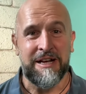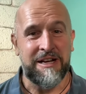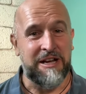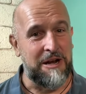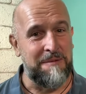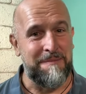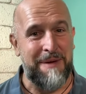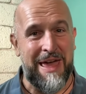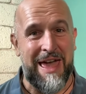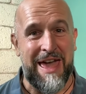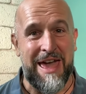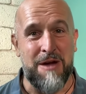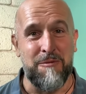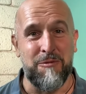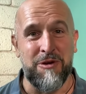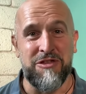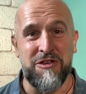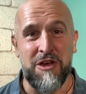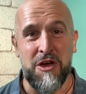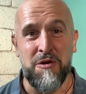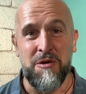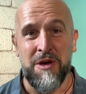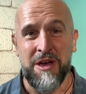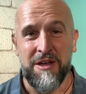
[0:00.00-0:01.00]
Going to be here
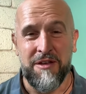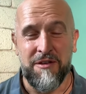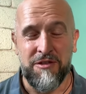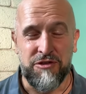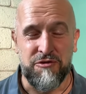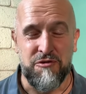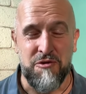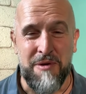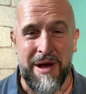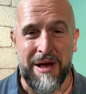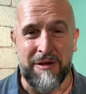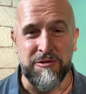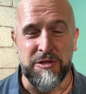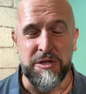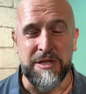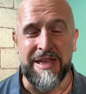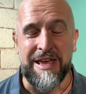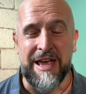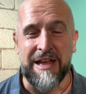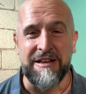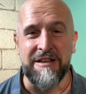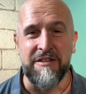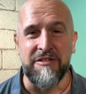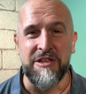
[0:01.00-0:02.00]
with you throughout
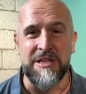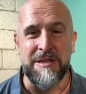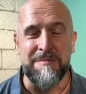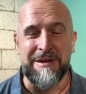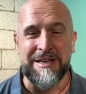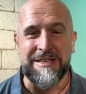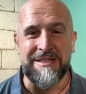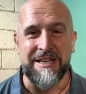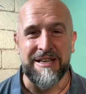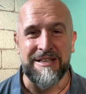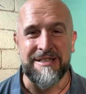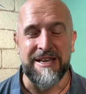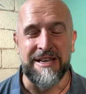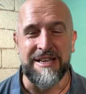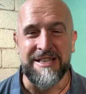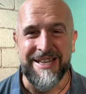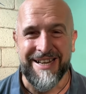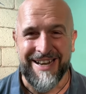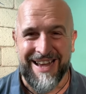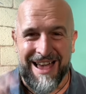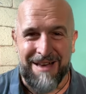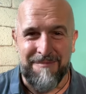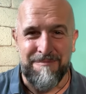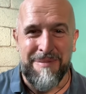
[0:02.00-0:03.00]
the end of the domestic
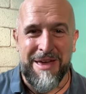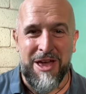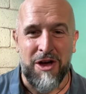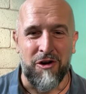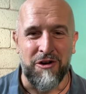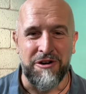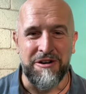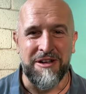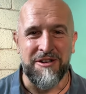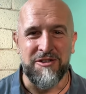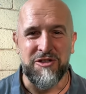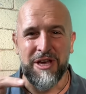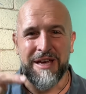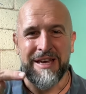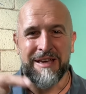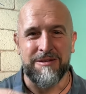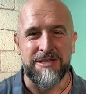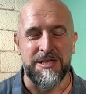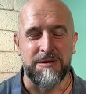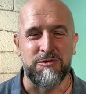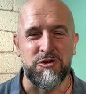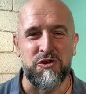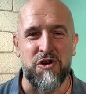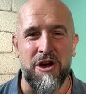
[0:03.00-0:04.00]
season and beyond, so
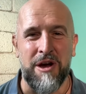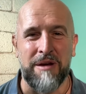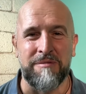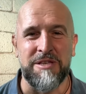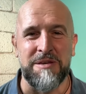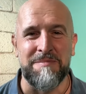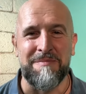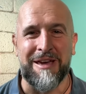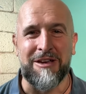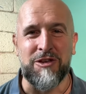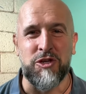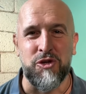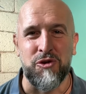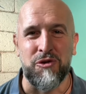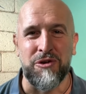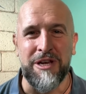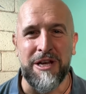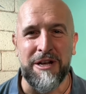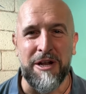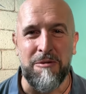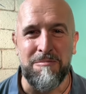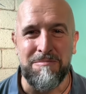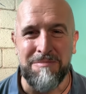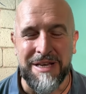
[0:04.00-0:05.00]
hit subscribe to make sure
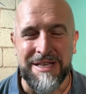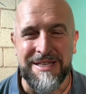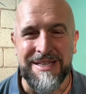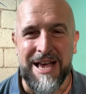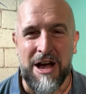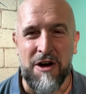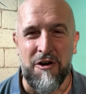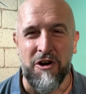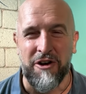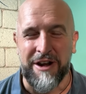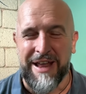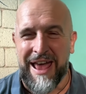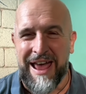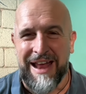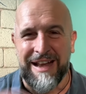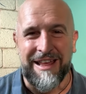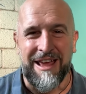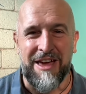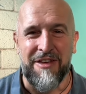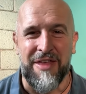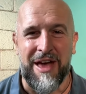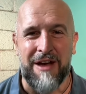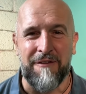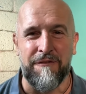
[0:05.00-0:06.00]
you don't miss out on
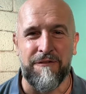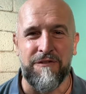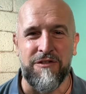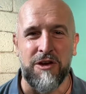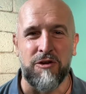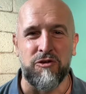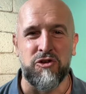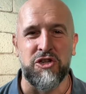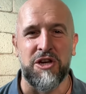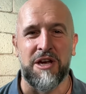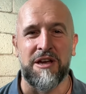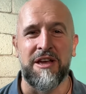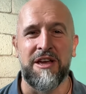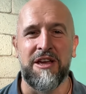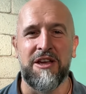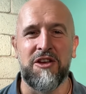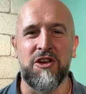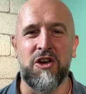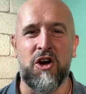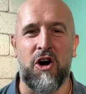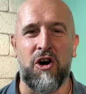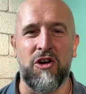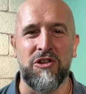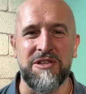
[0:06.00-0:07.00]
any of that future
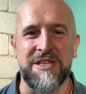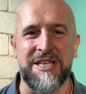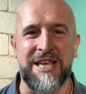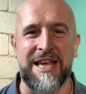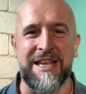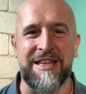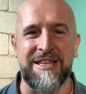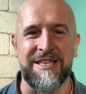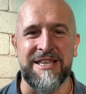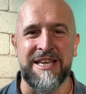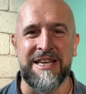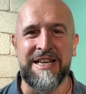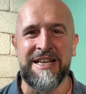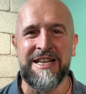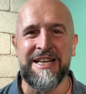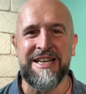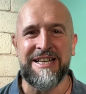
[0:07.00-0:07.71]
content.